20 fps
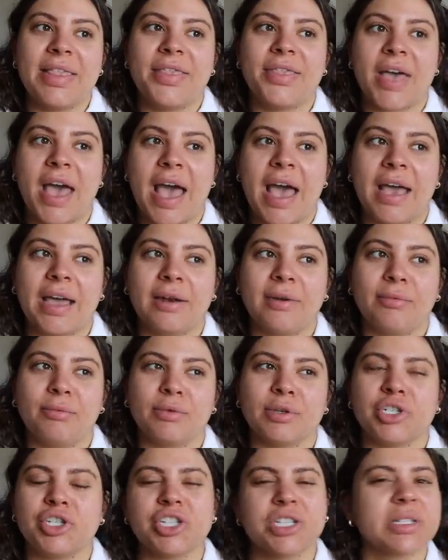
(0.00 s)
that
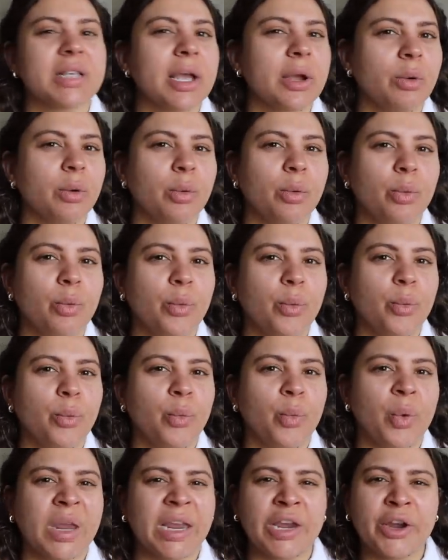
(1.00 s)
was just like
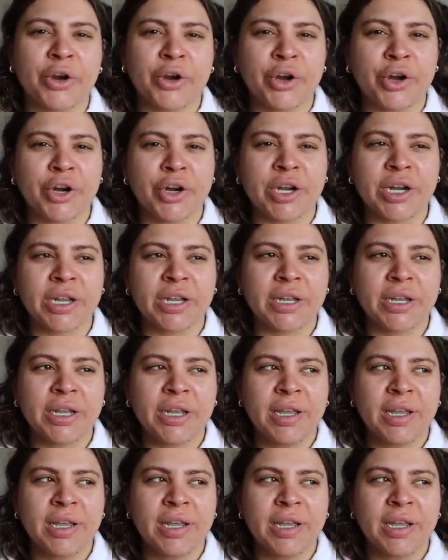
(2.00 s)
weird